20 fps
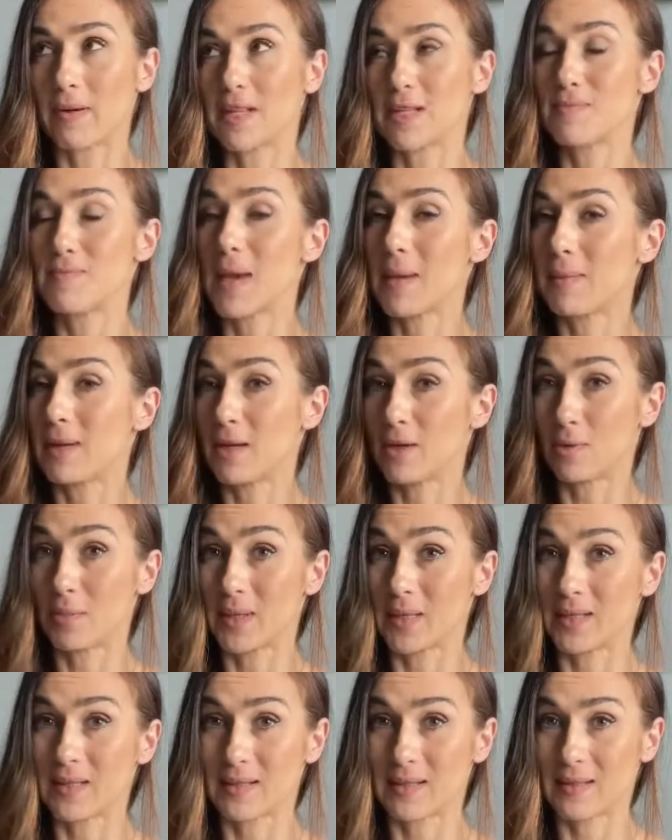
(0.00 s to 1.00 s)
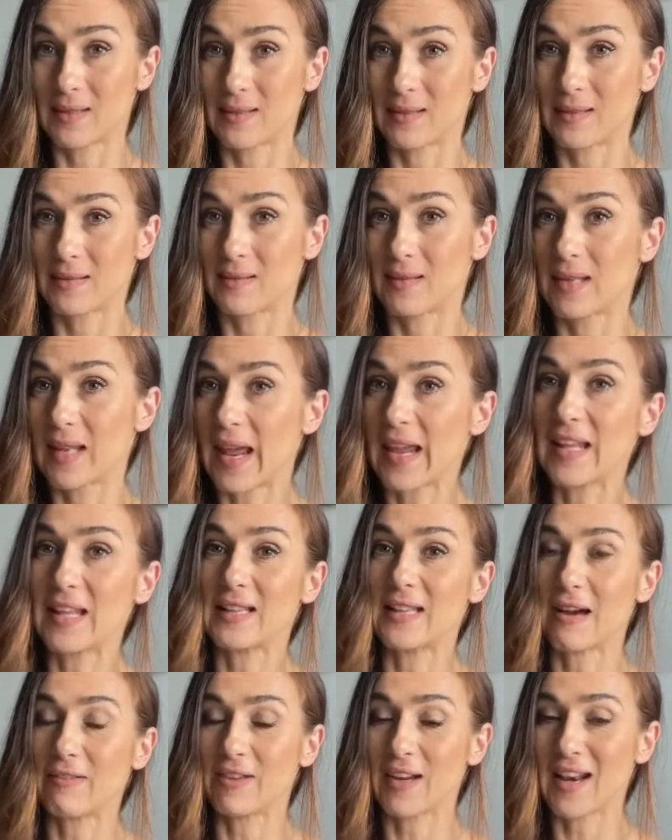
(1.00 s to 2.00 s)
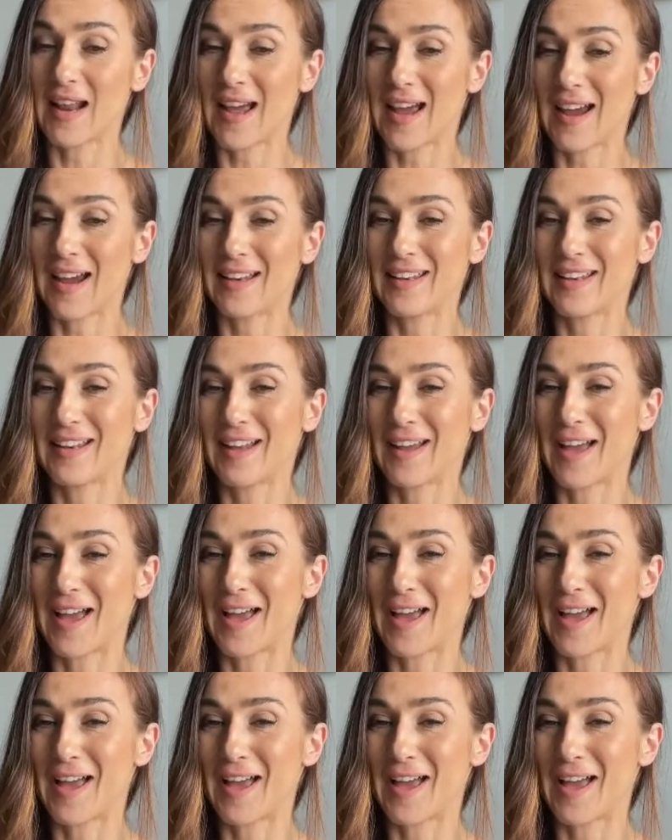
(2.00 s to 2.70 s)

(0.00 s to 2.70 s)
this maybe a little bit later down the line.